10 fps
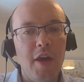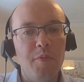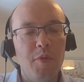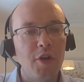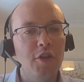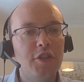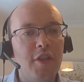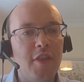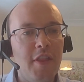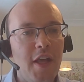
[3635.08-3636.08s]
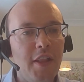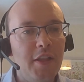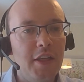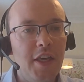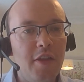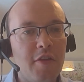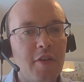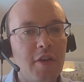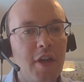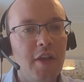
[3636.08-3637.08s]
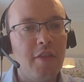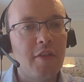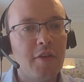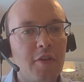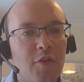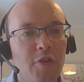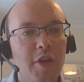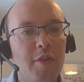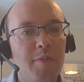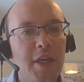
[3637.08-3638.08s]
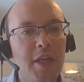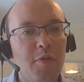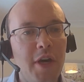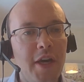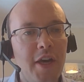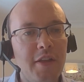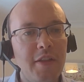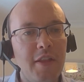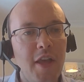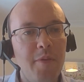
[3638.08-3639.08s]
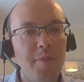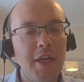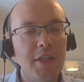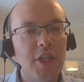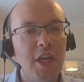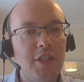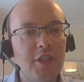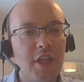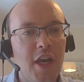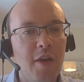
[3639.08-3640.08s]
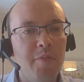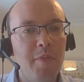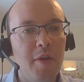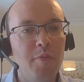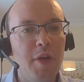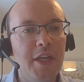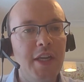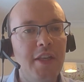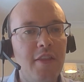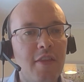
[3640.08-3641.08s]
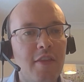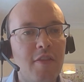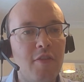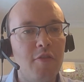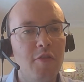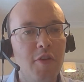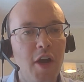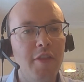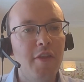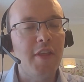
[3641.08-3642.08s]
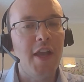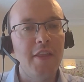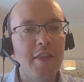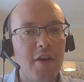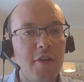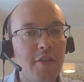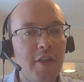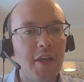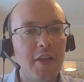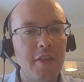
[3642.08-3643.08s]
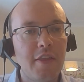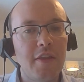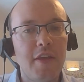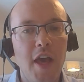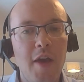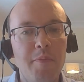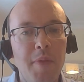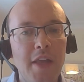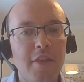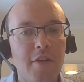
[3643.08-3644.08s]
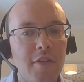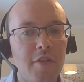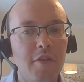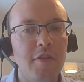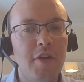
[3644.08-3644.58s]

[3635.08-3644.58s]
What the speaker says: We're conscious that the LLE is going to be quite a big change, and we need to understand certain things better. So